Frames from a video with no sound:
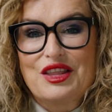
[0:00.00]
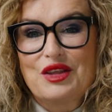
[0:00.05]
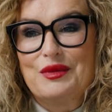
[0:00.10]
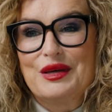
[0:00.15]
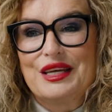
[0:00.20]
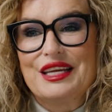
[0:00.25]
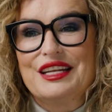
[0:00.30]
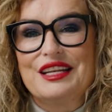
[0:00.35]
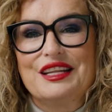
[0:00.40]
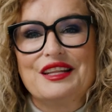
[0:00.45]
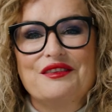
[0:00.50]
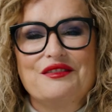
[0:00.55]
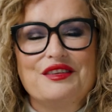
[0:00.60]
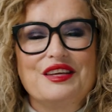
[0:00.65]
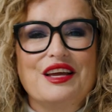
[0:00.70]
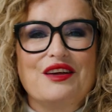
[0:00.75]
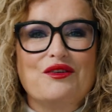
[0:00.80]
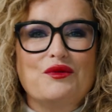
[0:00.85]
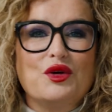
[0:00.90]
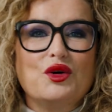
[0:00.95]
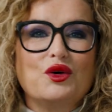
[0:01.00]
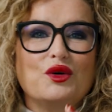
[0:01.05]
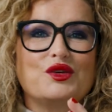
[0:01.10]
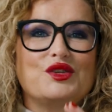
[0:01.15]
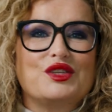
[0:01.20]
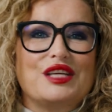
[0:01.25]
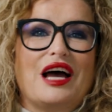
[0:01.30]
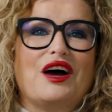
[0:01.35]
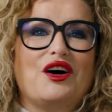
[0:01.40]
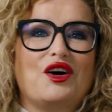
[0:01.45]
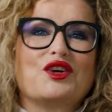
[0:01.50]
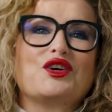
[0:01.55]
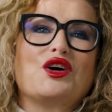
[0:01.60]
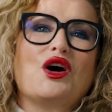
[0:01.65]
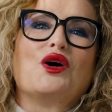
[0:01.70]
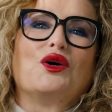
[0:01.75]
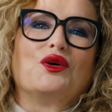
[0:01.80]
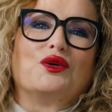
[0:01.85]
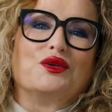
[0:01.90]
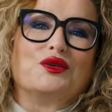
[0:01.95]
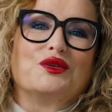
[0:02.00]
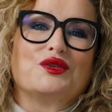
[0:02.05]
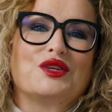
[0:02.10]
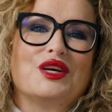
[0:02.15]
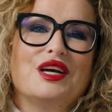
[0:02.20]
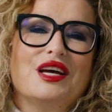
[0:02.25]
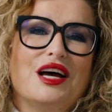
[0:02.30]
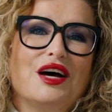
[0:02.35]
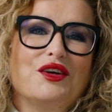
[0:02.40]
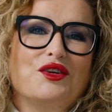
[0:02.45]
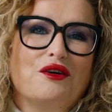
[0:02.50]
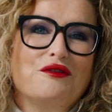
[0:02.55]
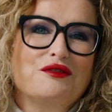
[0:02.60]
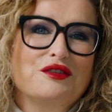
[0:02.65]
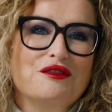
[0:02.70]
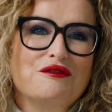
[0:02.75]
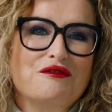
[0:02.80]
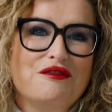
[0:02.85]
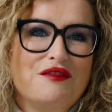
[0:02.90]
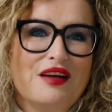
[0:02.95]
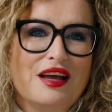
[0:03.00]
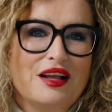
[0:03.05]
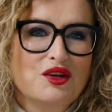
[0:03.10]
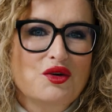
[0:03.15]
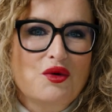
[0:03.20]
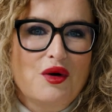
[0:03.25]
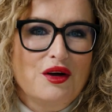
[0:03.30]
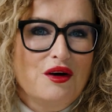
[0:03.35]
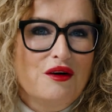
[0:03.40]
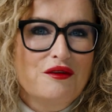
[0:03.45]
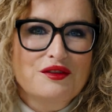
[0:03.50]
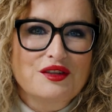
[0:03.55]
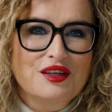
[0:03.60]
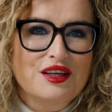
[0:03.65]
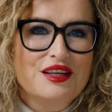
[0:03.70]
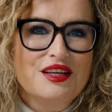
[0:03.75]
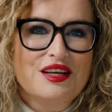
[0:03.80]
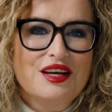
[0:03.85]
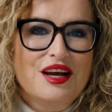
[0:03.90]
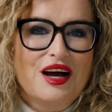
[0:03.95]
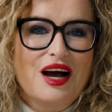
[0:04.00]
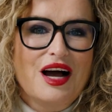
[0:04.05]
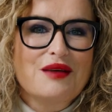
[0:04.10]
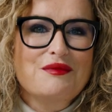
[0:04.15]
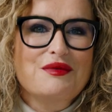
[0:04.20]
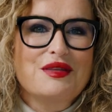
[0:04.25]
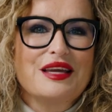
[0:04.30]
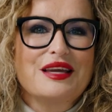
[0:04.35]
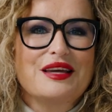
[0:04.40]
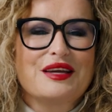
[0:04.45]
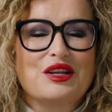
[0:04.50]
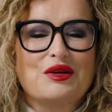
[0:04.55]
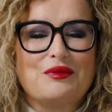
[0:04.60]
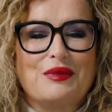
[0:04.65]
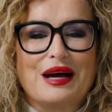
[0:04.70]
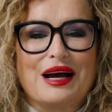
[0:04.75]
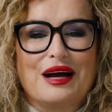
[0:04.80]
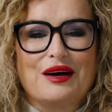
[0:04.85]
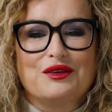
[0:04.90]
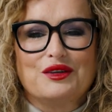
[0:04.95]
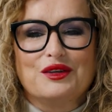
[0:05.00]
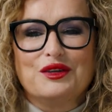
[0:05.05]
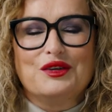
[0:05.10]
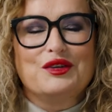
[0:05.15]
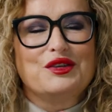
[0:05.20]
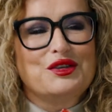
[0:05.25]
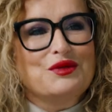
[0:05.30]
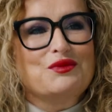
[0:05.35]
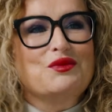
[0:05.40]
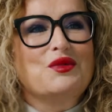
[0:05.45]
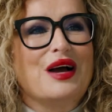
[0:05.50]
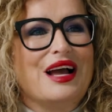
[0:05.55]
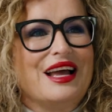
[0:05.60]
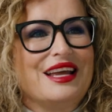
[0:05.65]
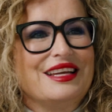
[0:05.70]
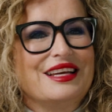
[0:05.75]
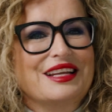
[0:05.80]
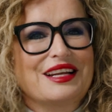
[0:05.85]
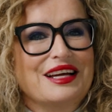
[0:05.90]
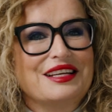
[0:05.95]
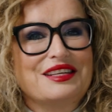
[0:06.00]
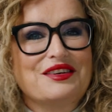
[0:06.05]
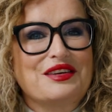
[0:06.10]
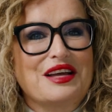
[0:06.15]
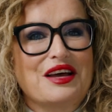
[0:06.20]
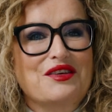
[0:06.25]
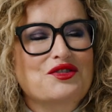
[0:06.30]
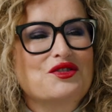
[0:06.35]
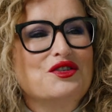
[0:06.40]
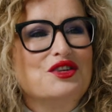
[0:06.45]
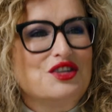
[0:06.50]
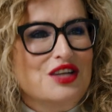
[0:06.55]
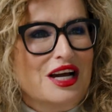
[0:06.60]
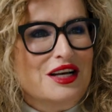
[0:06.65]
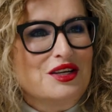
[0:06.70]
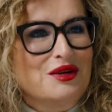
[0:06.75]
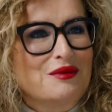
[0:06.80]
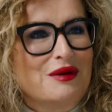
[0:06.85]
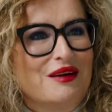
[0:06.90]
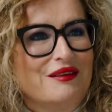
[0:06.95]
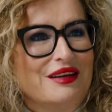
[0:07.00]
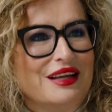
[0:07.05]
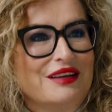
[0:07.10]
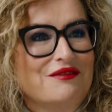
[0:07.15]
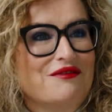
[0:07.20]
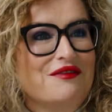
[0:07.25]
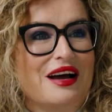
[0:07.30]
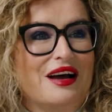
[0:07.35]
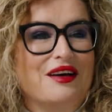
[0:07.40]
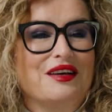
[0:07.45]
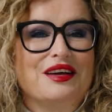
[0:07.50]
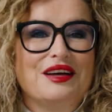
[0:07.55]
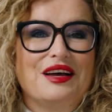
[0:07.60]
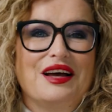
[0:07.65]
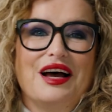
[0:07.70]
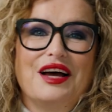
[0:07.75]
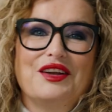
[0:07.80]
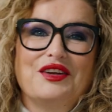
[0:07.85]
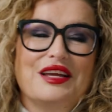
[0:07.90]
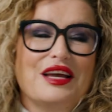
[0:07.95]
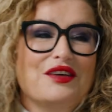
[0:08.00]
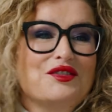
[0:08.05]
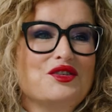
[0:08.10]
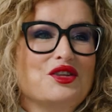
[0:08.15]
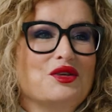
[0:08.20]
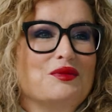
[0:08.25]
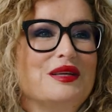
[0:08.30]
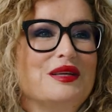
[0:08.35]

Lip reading: at the beginning of the year, we all set our goals and often fail. Quite often, I'm thinking about losing weight and I don't get through January. In fact, I don't get through the